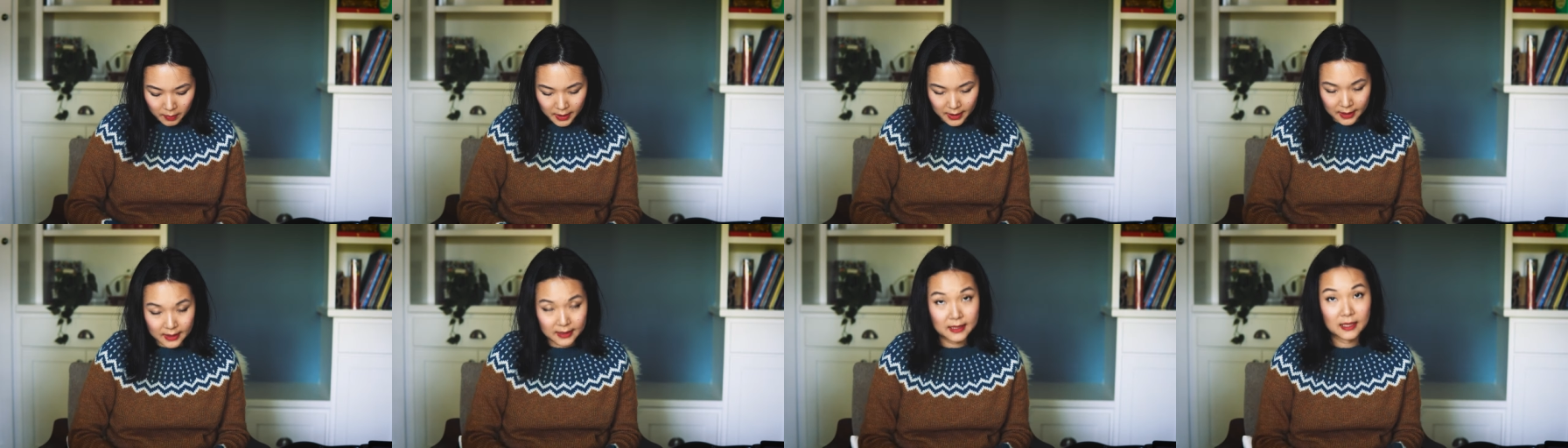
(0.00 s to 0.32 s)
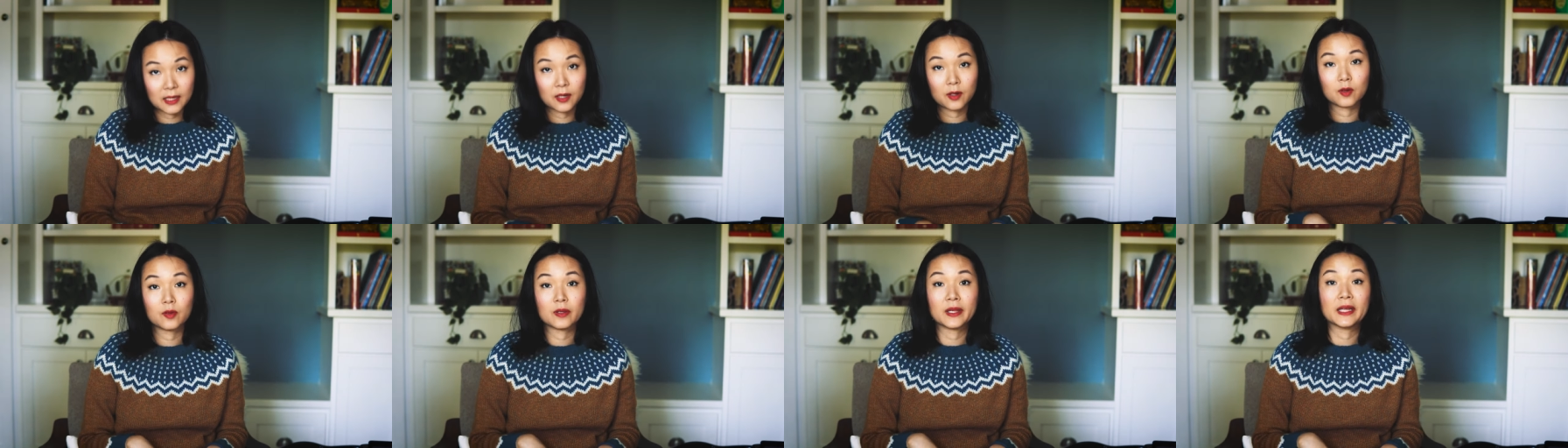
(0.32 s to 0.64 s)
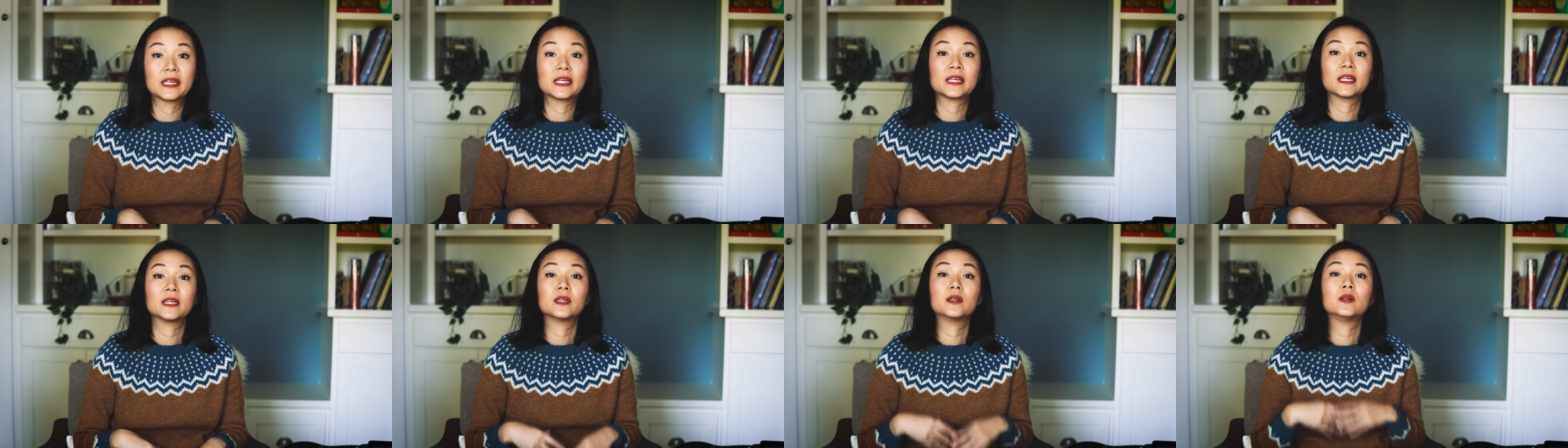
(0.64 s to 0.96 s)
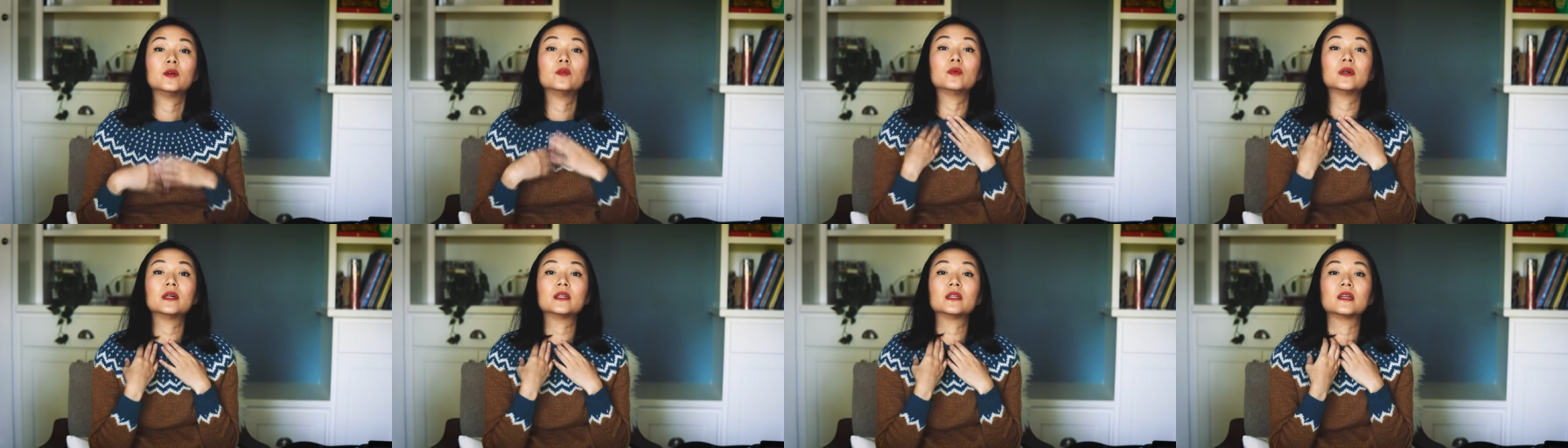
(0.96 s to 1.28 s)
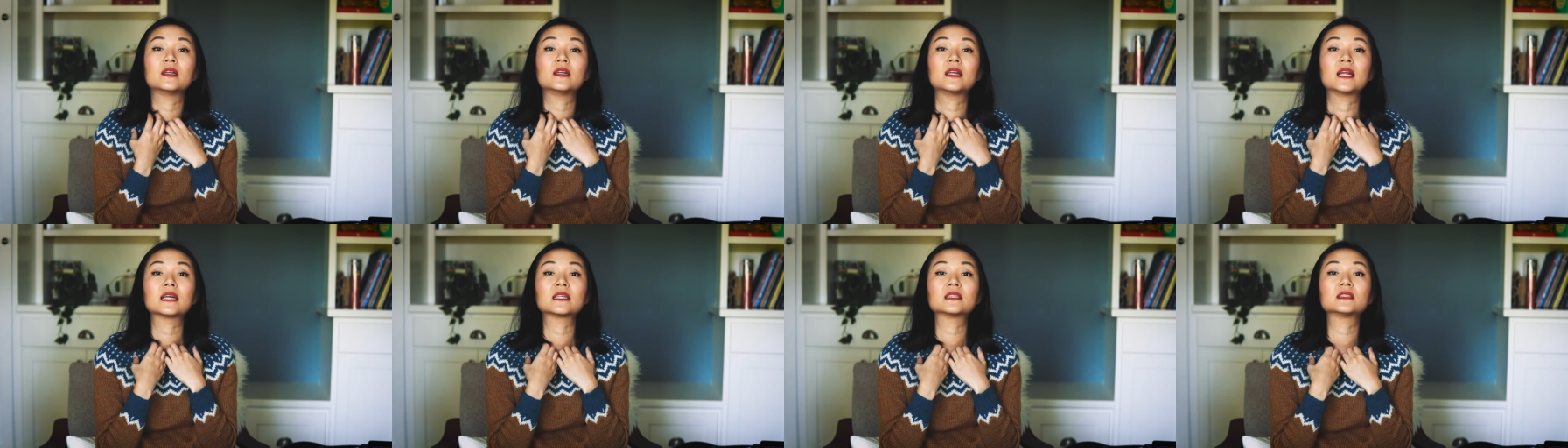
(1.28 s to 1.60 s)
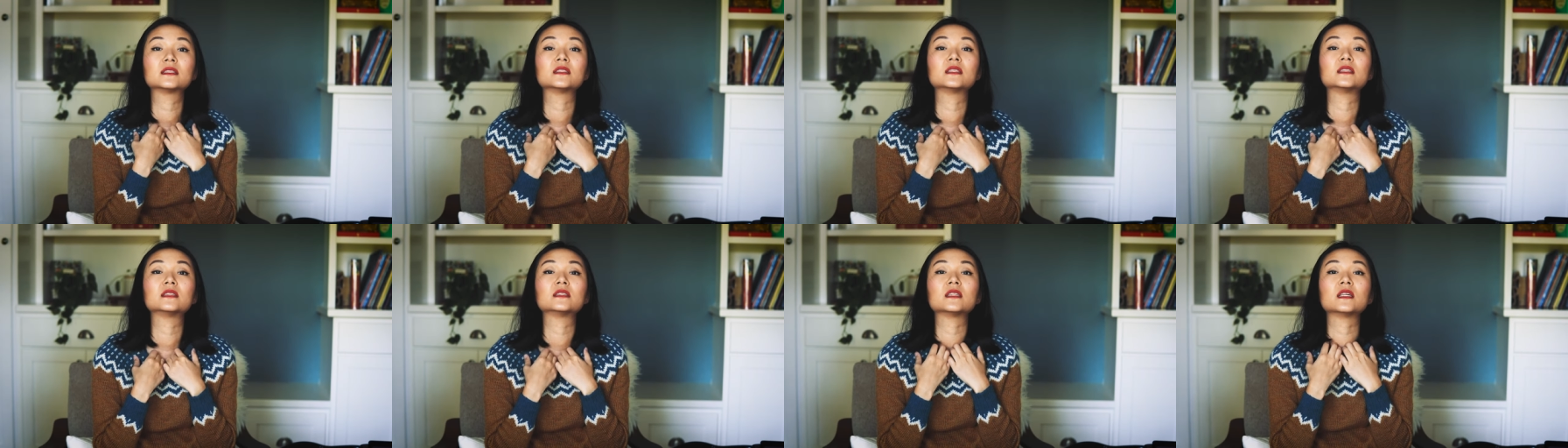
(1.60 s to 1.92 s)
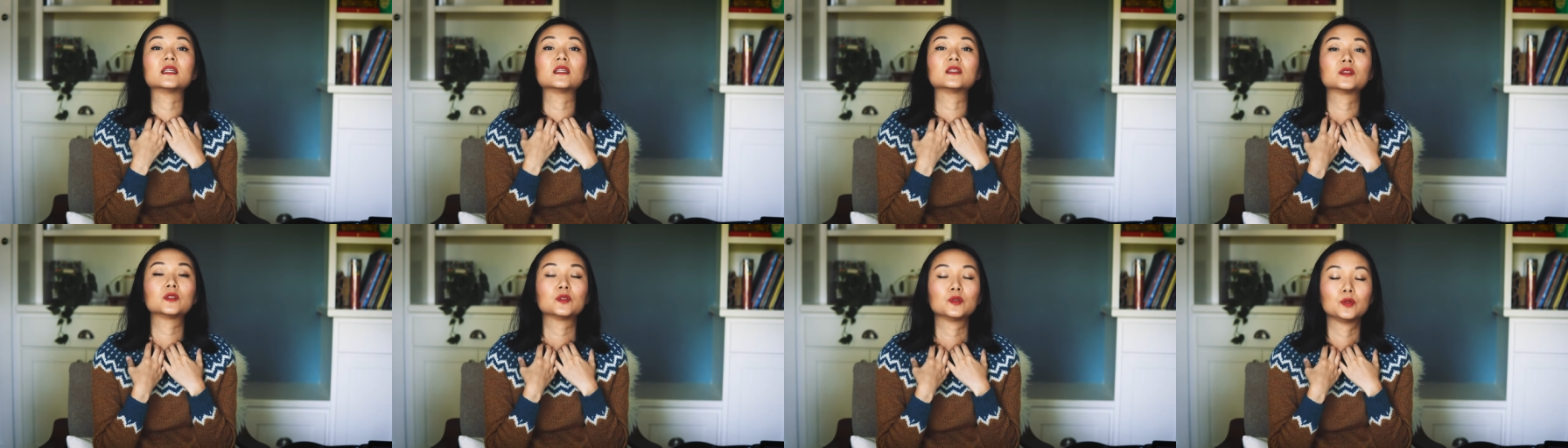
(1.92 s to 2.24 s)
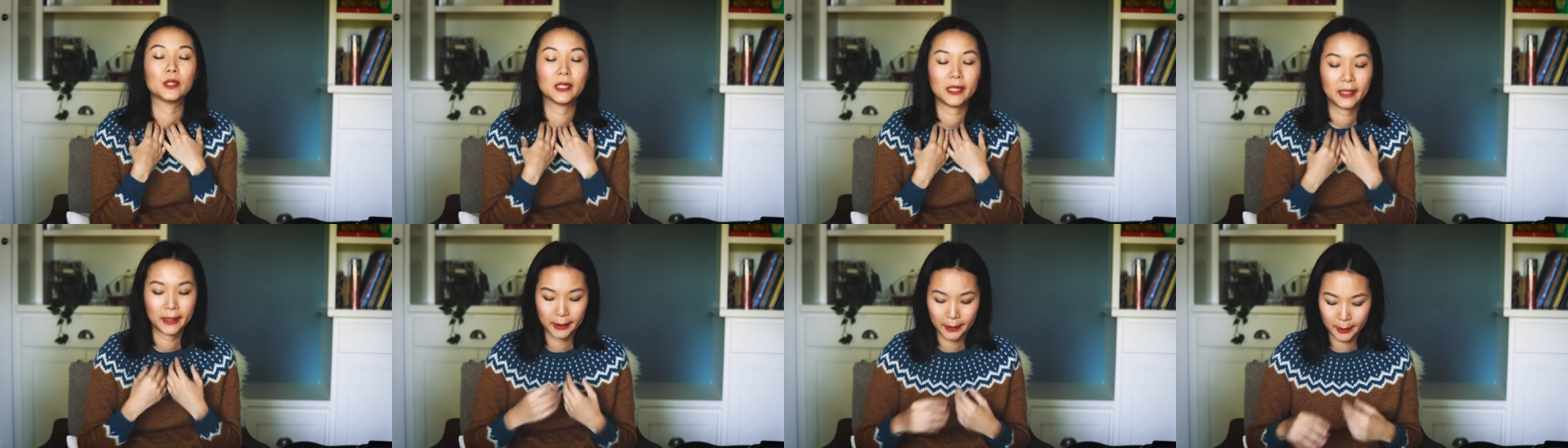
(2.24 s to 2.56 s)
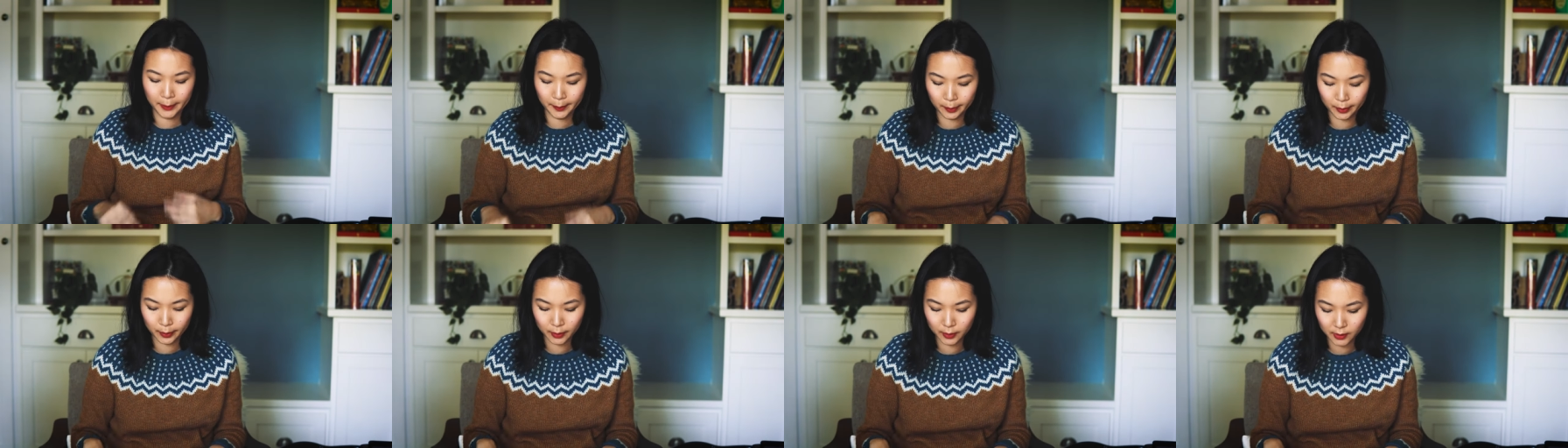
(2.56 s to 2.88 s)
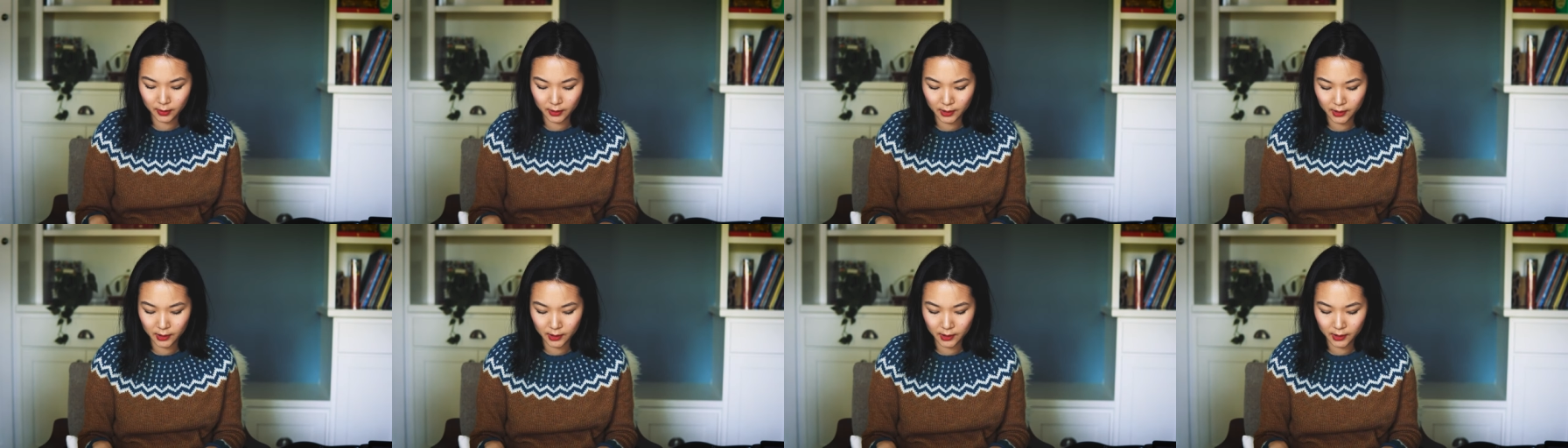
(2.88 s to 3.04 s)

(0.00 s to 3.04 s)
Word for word: because I don't like it when the neck sits like too high up.